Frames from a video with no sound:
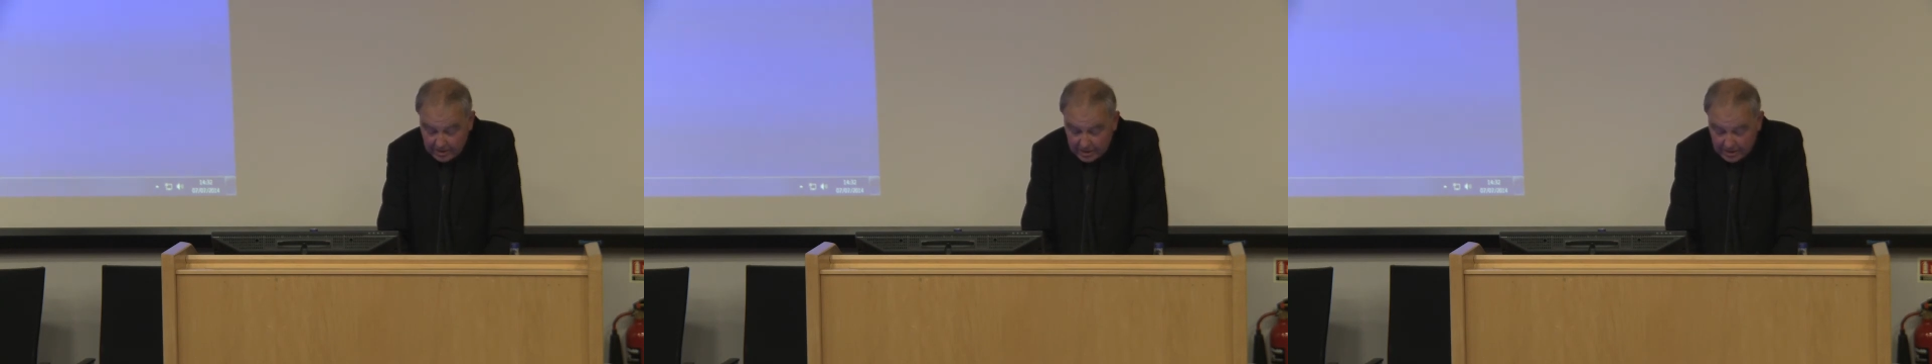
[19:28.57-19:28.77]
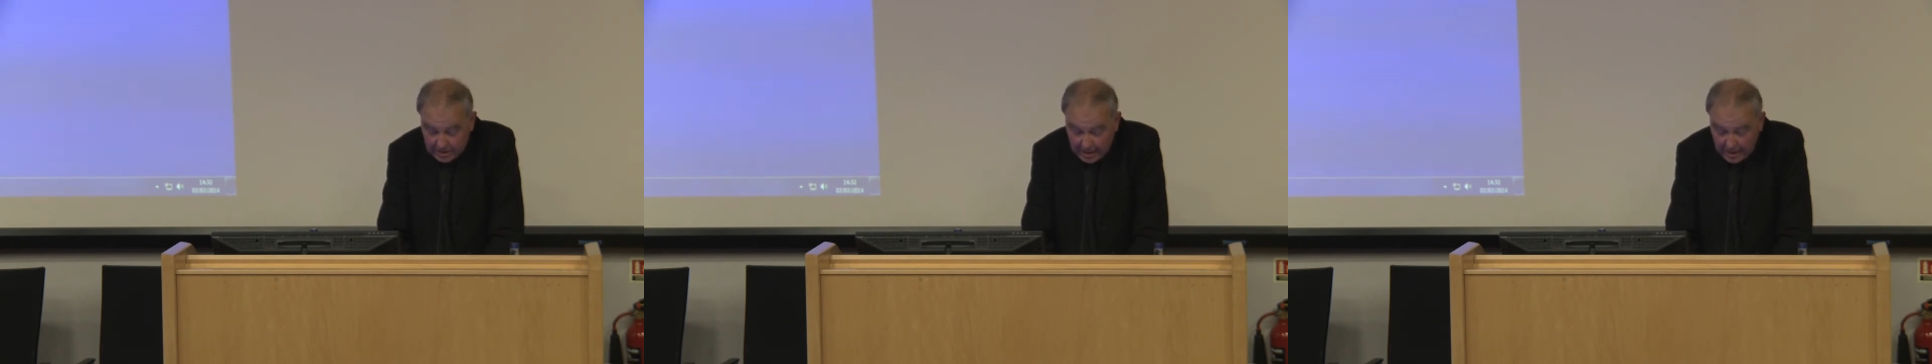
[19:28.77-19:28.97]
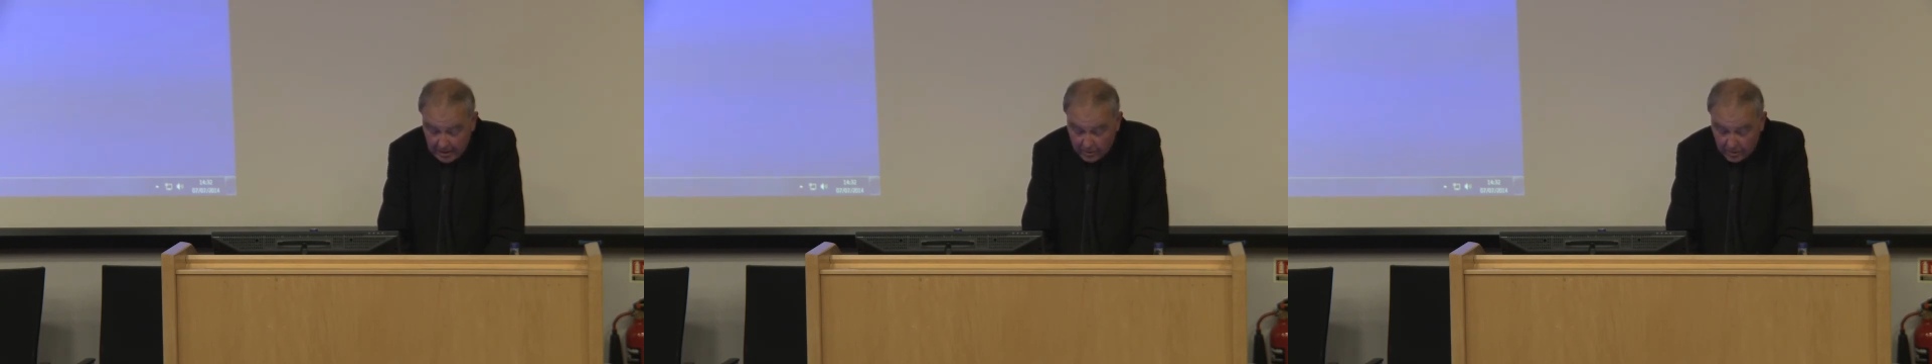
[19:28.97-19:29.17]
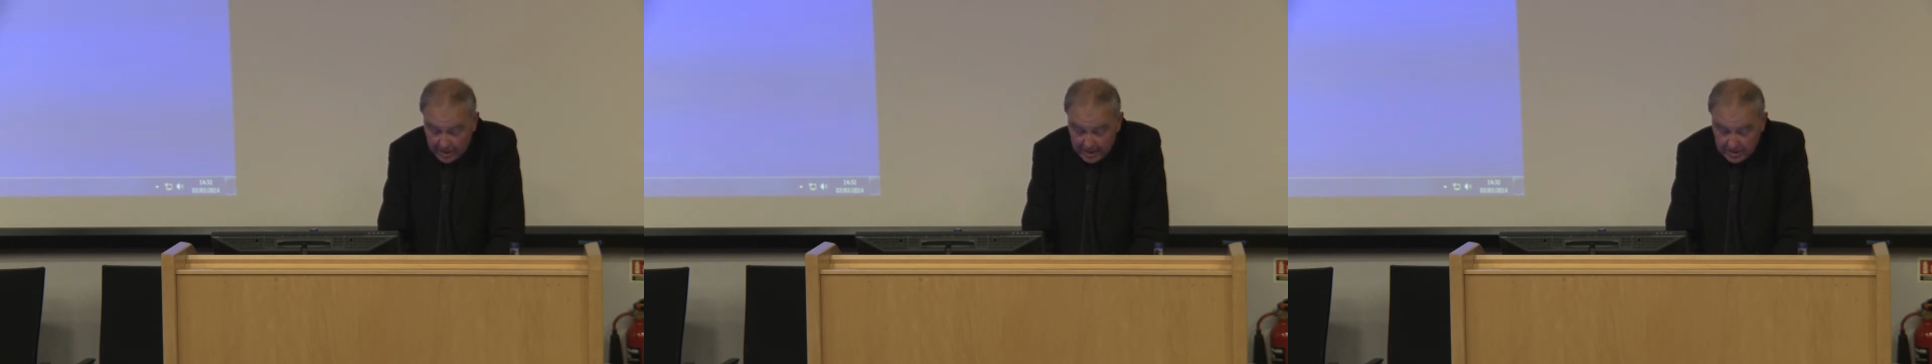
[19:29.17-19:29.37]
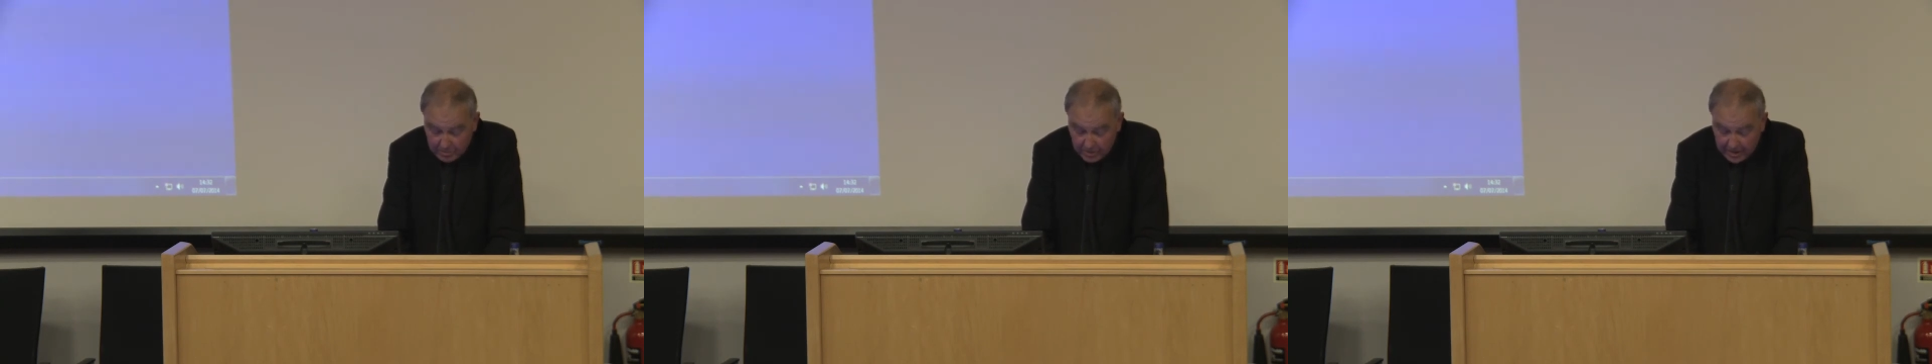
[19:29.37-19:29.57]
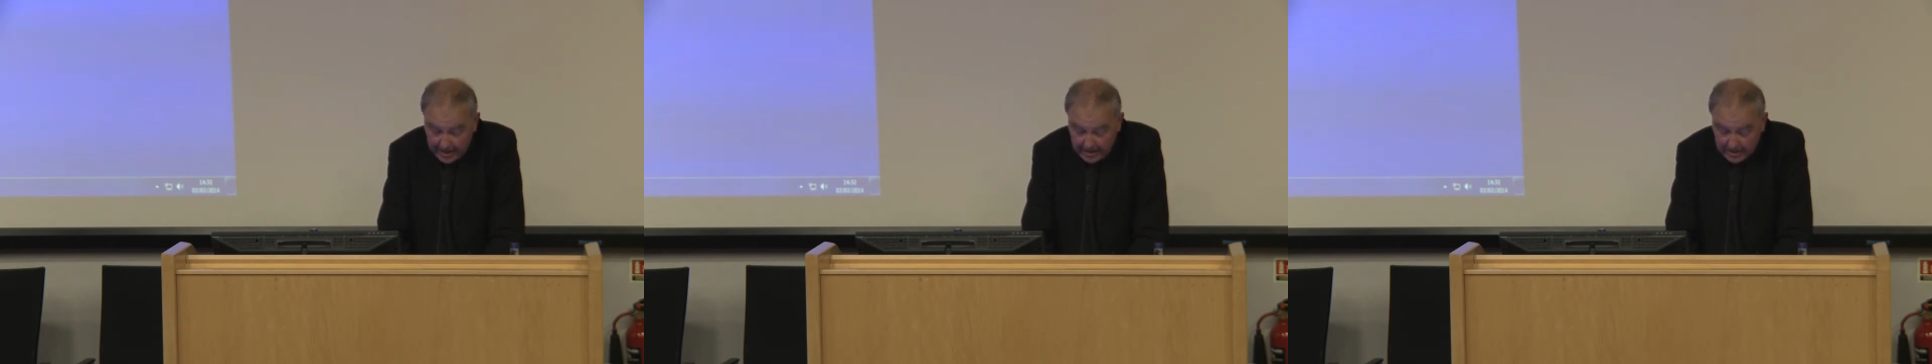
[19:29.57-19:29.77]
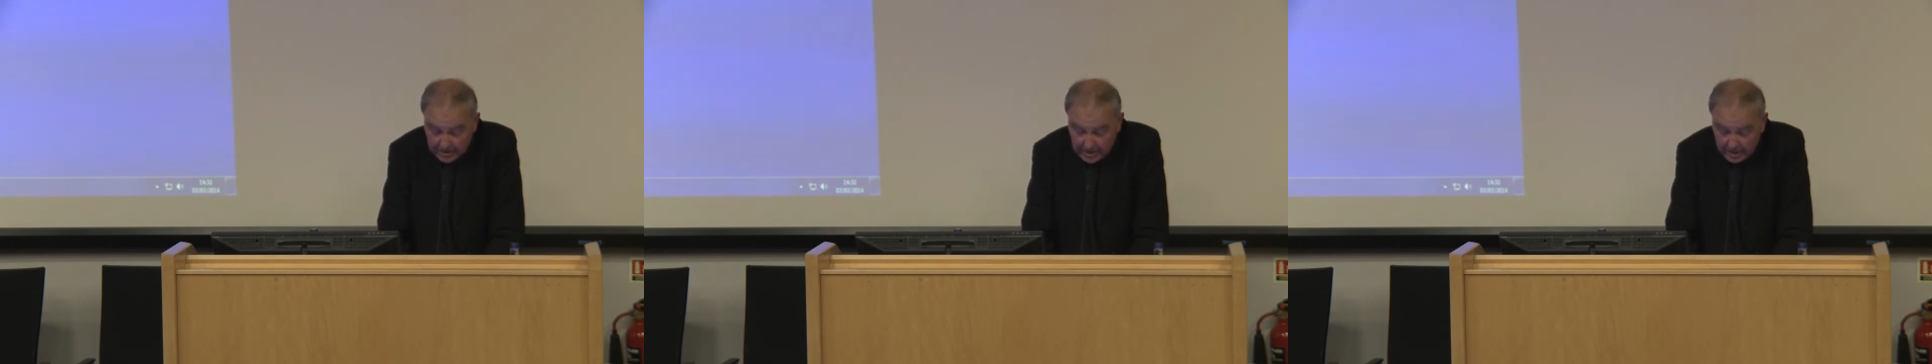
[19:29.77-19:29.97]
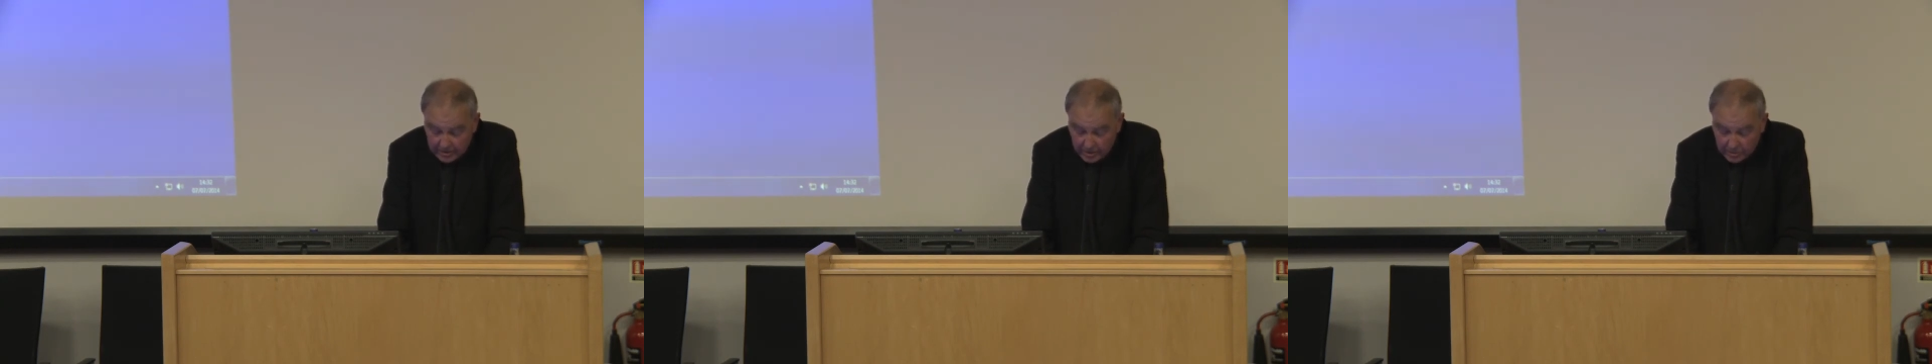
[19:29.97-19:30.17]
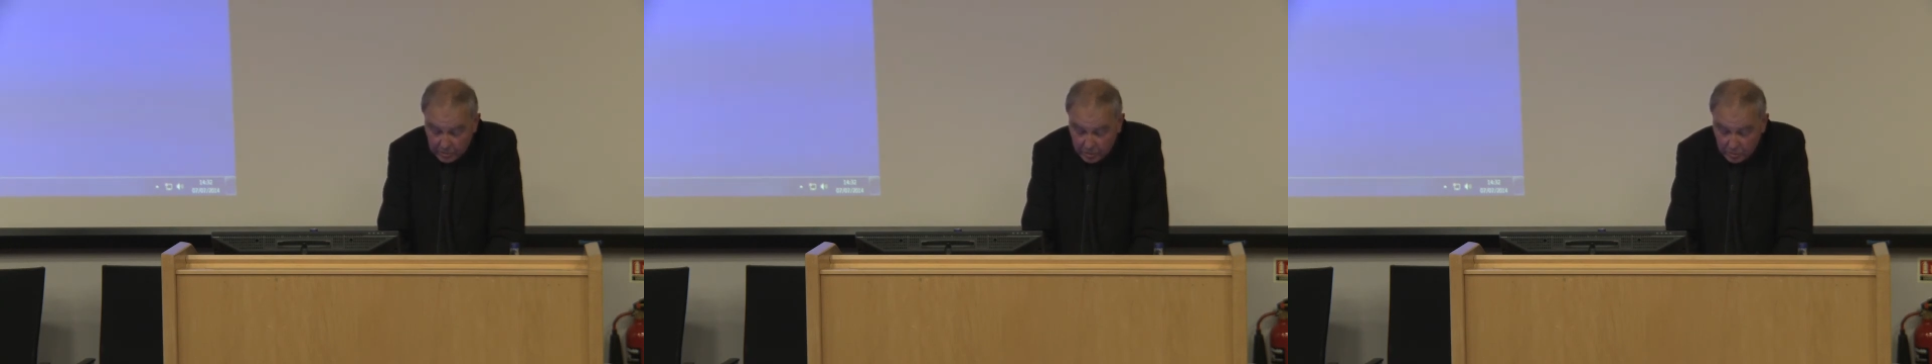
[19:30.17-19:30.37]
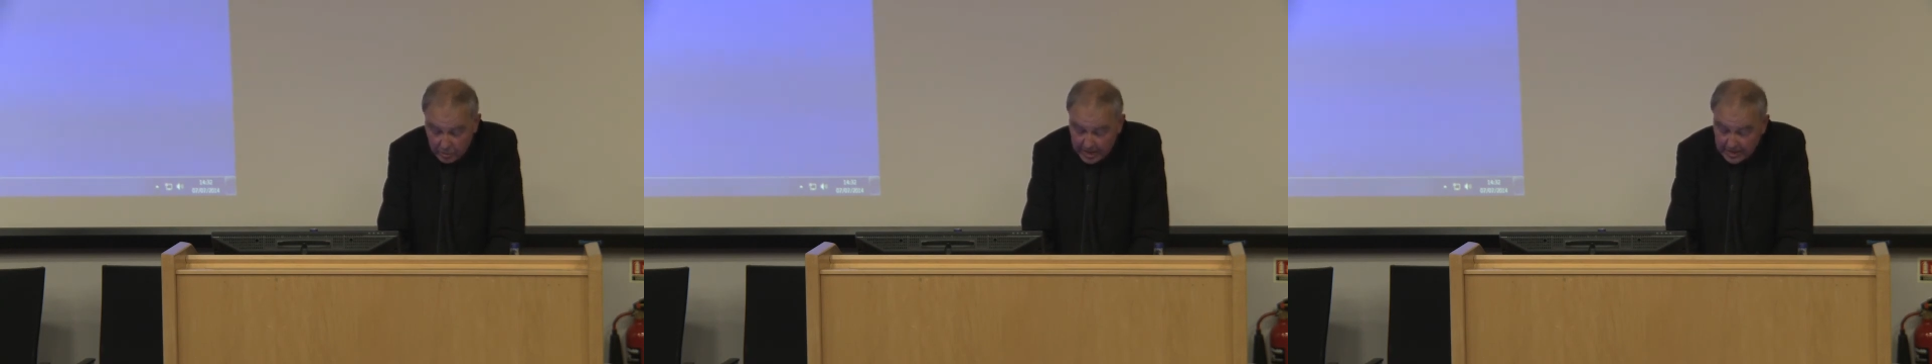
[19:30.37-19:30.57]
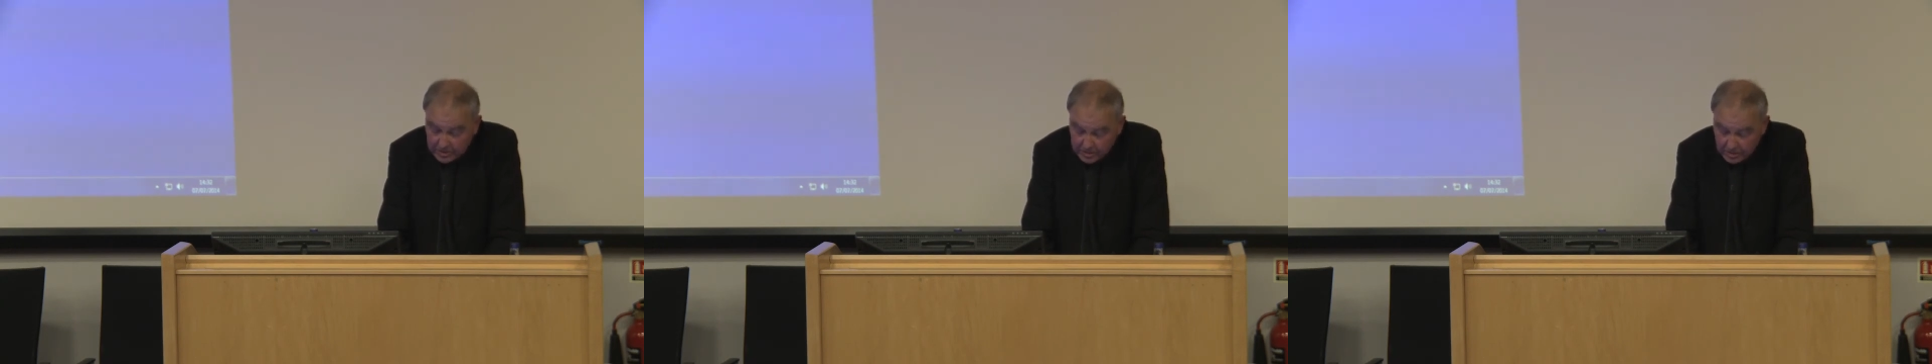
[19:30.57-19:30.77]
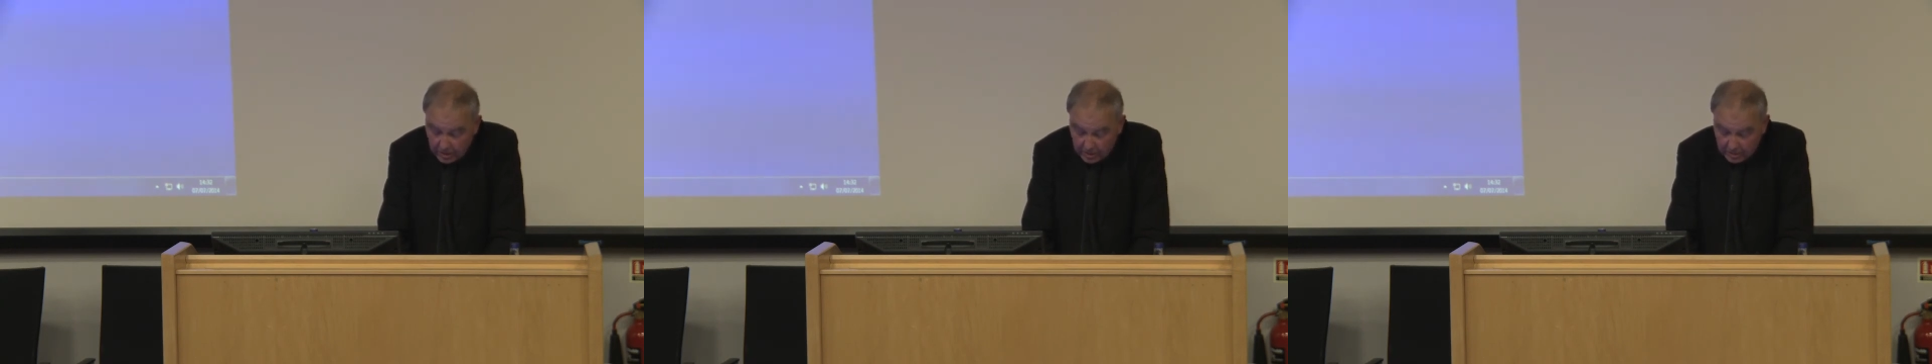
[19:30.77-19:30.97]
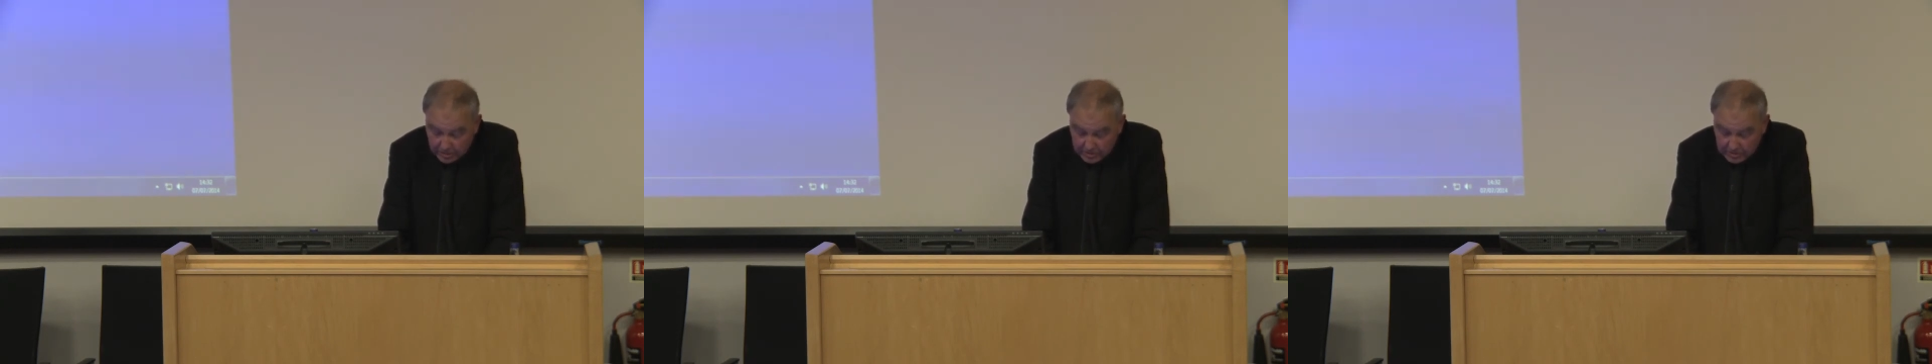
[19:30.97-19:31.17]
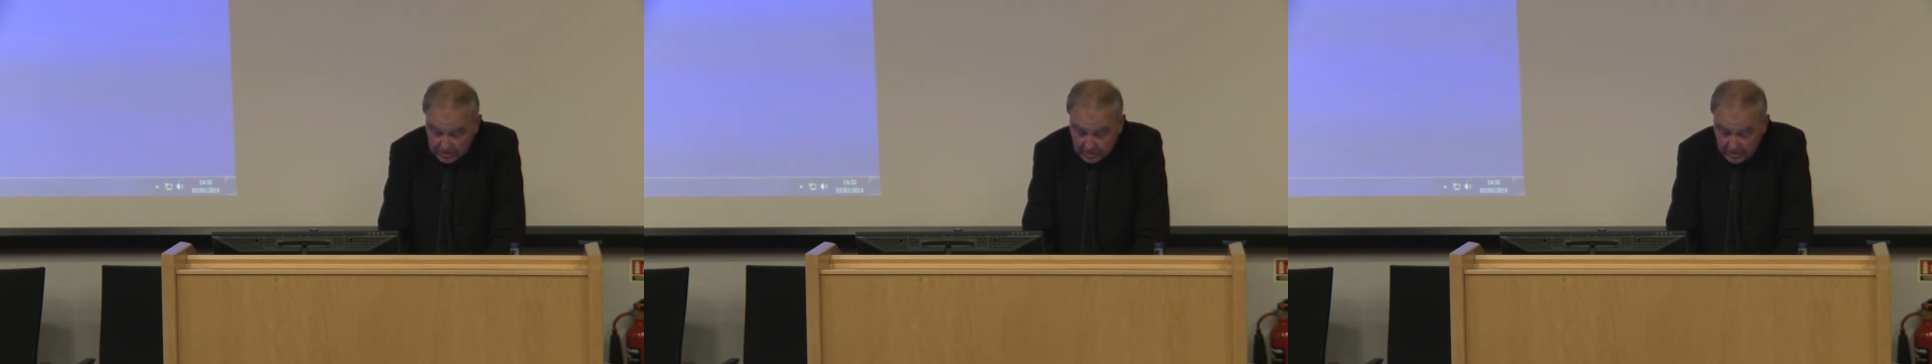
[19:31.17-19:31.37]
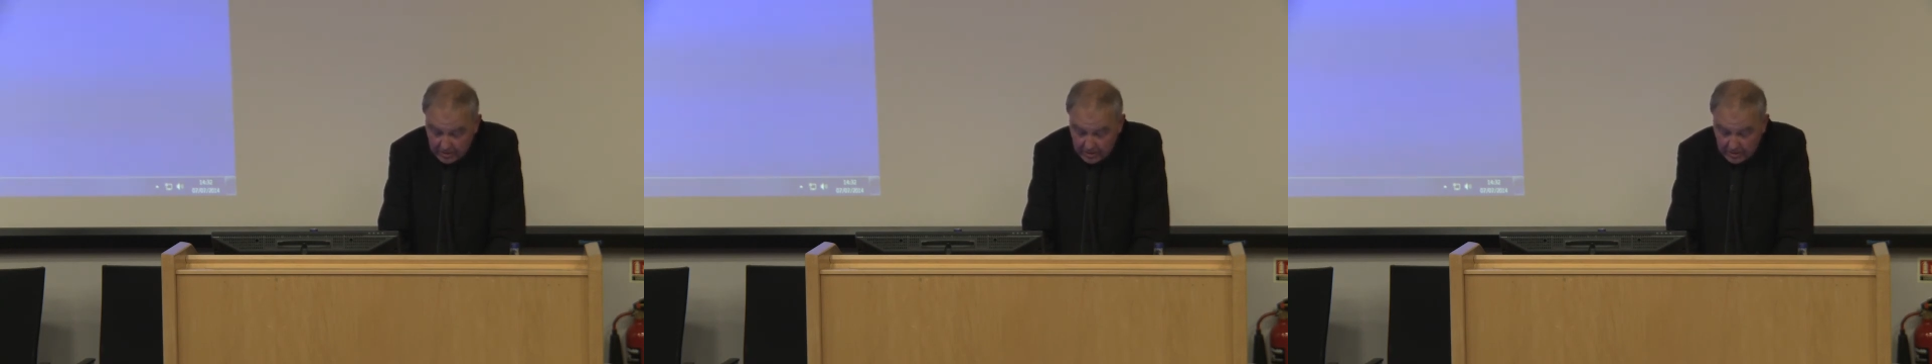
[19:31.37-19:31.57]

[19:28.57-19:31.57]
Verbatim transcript: that her or his plans are not always God's.